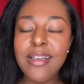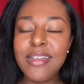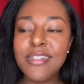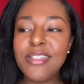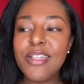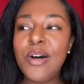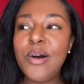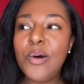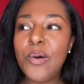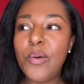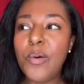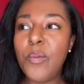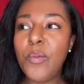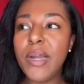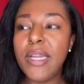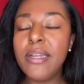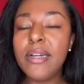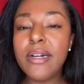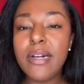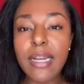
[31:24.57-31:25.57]
So
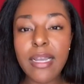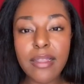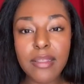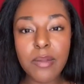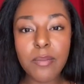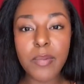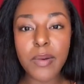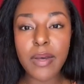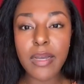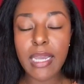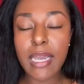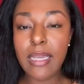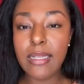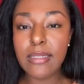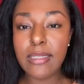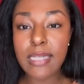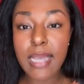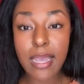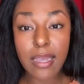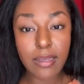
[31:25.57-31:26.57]
when you're in the book,
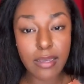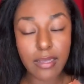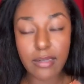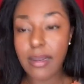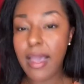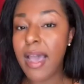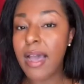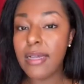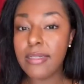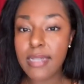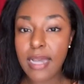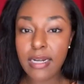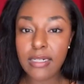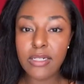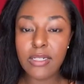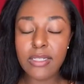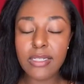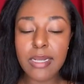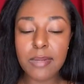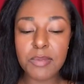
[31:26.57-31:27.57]
it has
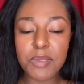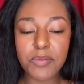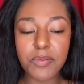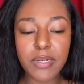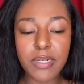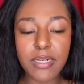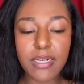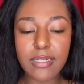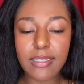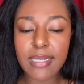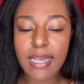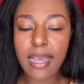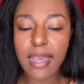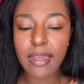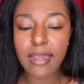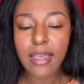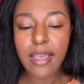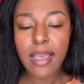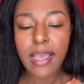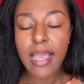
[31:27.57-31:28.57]
action steps for you to
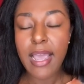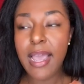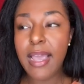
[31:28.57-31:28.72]
take.